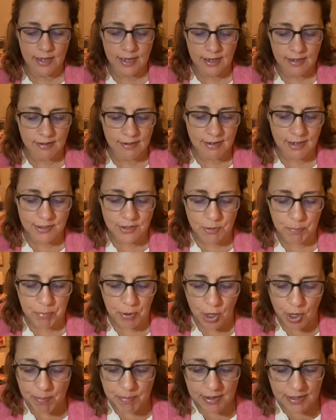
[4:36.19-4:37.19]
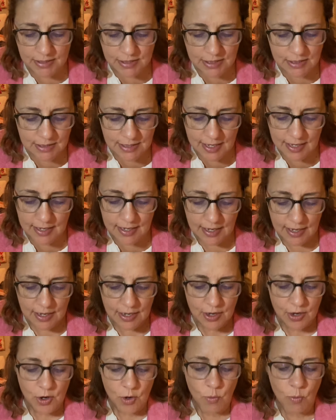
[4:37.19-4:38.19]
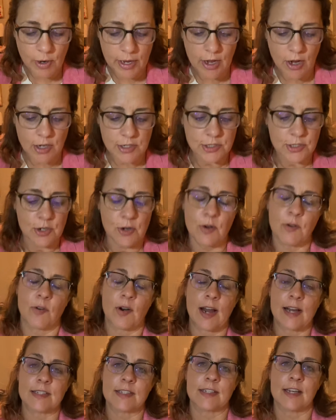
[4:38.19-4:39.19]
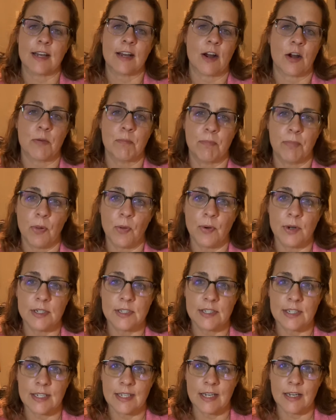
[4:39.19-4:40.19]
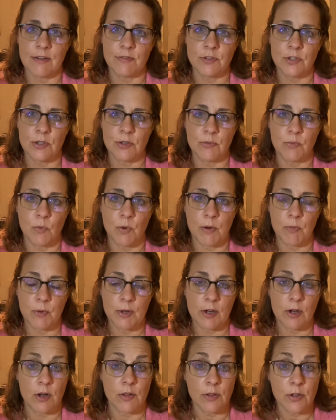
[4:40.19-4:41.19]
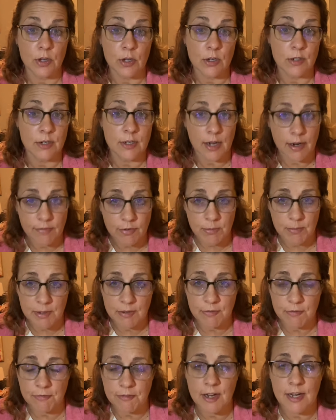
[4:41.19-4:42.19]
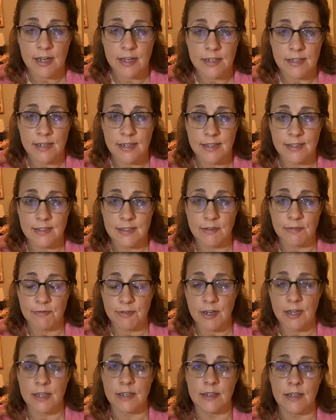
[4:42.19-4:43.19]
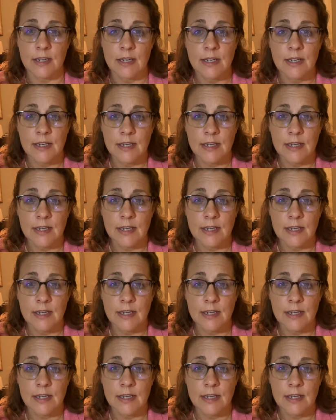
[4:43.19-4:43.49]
And a department, say, we also are asking our employees to give to what we call the Good Government Fund, and it's a fund